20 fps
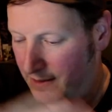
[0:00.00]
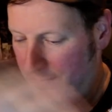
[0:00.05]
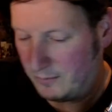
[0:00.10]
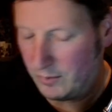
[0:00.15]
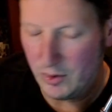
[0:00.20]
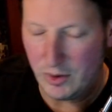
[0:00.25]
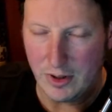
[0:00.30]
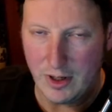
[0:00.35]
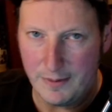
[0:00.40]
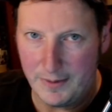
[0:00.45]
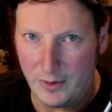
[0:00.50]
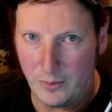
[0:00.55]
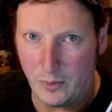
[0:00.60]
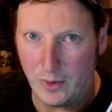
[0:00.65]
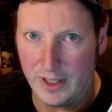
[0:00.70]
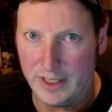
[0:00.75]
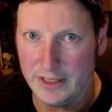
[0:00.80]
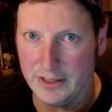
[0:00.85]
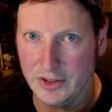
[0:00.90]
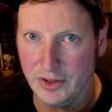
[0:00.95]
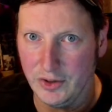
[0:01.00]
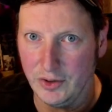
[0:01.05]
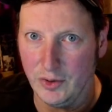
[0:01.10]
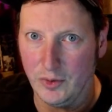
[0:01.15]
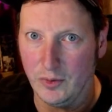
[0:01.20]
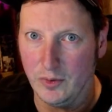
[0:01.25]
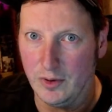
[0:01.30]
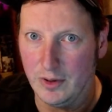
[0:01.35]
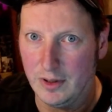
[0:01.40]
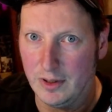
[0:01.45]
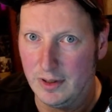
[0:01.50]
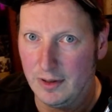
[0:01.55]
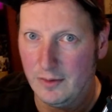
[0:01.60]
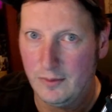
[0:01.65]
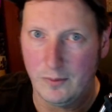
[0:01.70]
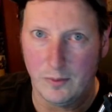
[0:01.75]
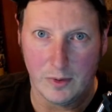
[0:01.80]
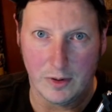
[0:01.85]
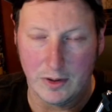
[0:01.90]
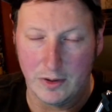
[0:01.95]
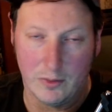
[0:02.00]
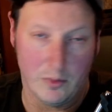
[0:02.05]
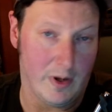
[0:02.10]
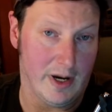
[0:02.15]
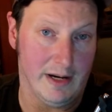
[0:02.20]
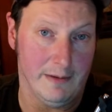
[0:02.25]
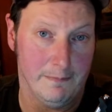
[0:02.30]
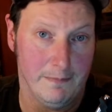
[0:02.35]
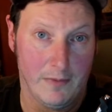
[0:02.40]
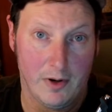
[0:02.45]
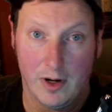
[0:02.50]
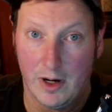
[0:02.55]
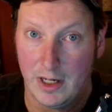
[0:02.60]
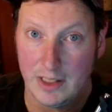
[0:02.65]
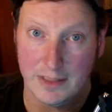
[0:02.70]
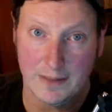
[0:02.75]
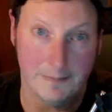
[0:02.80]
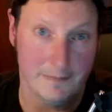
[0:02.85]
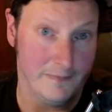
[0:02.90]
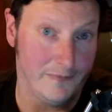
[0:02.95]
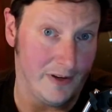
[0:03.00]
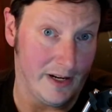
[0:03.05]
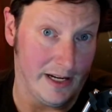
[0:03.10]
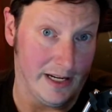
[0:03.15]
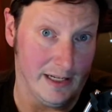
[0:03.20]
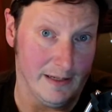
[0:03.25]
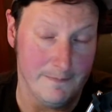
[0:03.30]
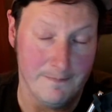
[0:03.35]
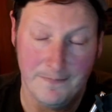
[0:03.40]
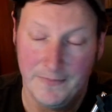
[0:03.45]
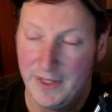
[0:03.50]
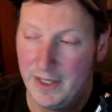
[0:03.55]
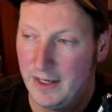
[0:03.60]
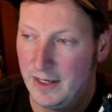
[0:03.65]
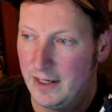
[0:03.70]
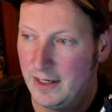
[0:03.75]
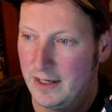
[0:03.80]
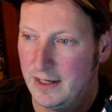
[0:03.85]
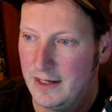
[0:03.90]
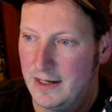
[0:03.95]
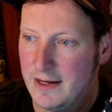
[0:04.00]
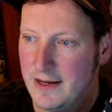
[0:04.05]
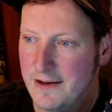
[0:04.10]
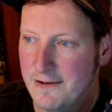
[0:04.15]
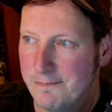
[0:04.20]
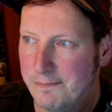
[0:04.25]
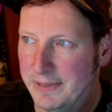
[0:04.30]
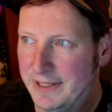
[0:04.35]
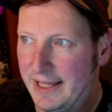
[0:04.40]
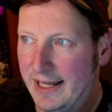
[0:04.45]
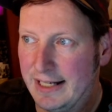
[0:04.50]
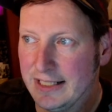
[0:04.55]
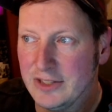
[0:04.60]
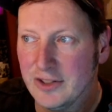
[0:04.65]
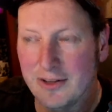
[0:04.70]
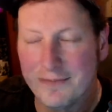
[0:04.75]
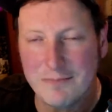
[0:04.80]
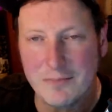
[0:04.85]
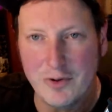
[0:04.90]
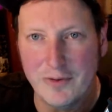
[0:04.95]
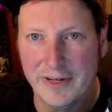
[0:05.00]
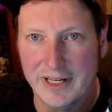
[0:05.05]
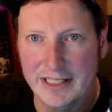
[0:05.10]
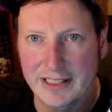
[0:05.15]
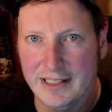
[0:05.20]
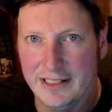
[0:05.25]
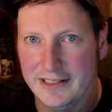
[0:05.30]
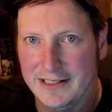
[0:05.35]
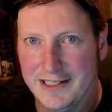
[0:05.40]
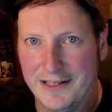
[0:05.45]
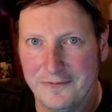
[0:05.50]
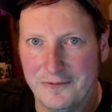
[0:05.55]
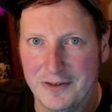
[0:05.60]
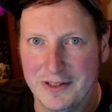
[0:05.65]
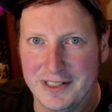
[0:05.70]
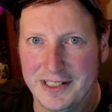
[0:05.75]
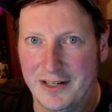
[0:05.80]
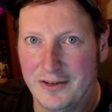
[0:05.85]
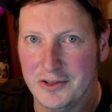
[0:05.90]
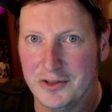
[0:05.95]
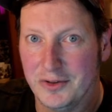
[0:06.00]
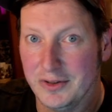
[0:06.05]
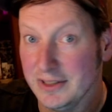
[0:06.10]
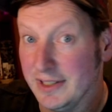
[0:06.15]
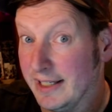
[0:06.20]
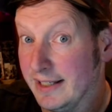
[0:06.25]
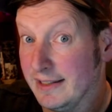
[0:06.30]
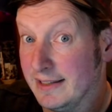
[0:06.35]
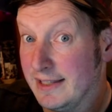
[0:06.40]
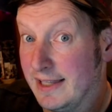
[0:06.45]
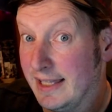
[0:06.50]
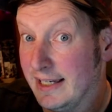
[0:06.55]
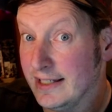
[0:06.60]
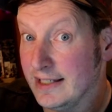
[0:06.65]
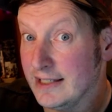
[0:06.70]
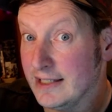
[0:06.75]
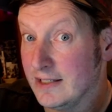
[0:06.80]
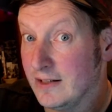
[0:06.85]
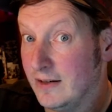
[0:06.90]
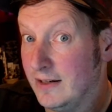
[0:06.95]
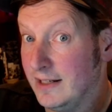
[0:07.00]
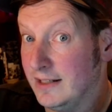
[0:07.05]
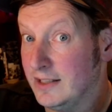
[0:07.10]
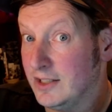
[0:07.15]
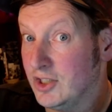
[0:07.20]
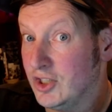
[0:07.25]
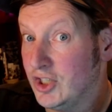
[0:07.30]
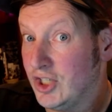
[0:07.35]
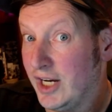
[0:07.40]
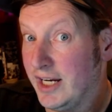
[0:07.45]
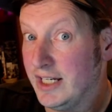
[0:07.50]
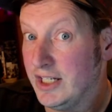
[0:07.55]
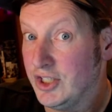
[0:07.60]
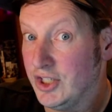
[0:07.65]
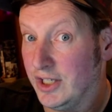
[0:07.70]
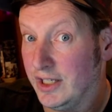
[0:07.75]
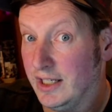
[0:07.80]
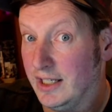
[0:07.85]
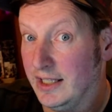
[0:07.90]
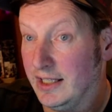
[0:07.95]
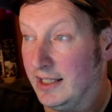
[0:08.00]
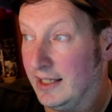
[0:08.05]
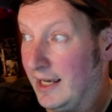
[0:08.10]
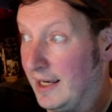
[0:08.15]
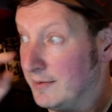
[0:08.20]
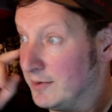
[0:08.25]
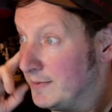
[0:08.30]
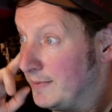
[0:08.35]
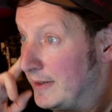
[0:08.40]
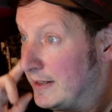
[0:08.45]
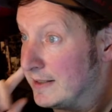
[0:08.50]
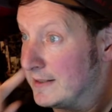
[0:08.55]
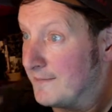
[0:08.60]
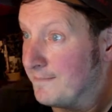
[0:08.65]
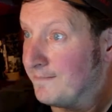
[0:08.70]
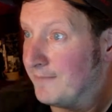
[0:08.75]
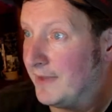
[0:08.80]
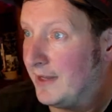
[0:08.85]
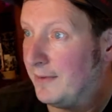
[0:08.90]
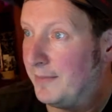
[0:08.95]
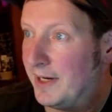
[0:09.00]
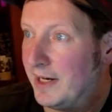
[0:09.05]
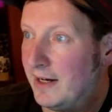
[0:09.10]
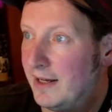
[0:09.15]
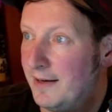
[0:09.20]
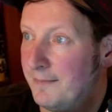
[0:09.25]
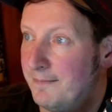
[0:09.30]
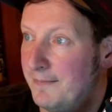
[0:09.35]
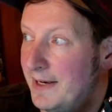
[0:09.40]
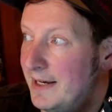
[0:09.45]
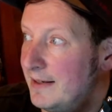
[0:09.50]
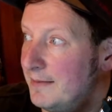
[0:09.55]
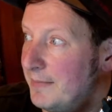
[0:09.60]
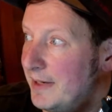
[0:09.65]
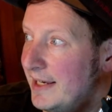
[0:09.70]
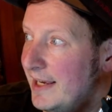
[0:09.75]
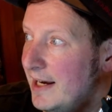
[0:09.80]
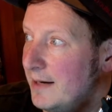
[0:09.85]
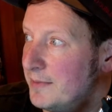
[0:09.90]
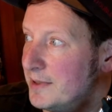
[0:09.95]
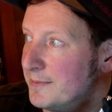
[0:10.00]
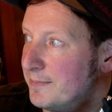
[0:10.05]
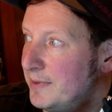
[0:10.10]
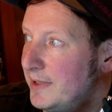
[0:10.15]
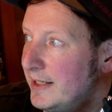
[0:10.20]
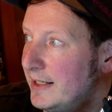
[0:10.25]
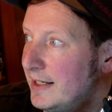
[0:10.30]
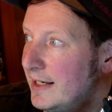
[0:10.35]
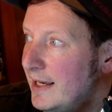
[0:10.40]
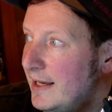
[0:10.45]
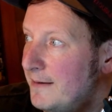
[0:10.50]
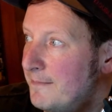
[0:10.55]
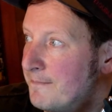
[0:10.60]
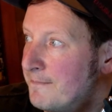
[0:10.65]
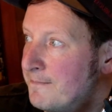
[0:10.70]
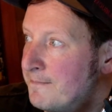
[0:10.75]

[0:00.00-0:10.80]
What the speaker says: Mortal Kombat 1 and 2 were great, awesome, fine. But then I started moving into different territories. Like things started changing in the game space. Oh my God, I'm making my cameras blink again.